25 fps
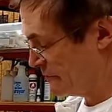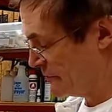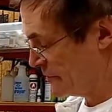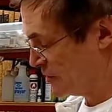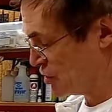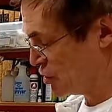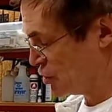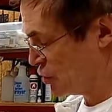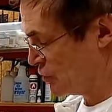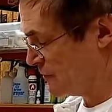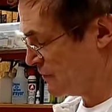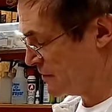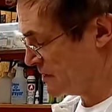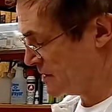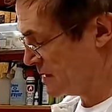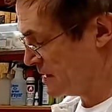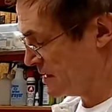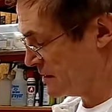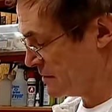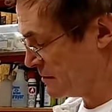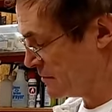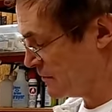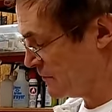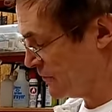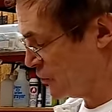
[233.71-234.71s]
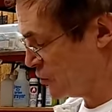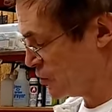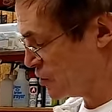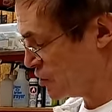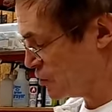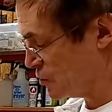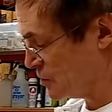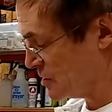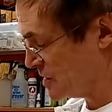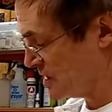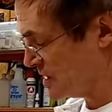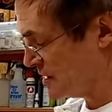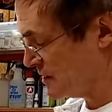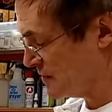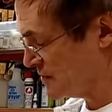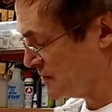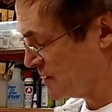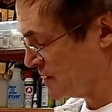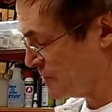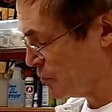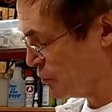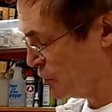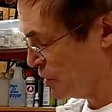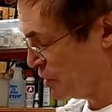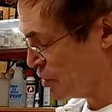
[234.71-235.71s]
the surface that first receives
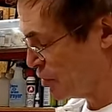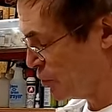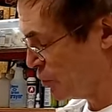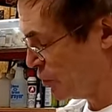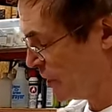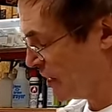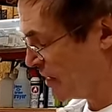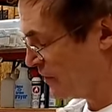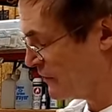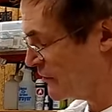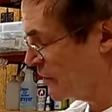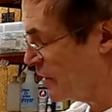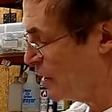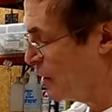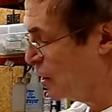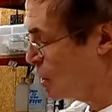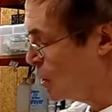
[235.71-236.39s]
the pressure wave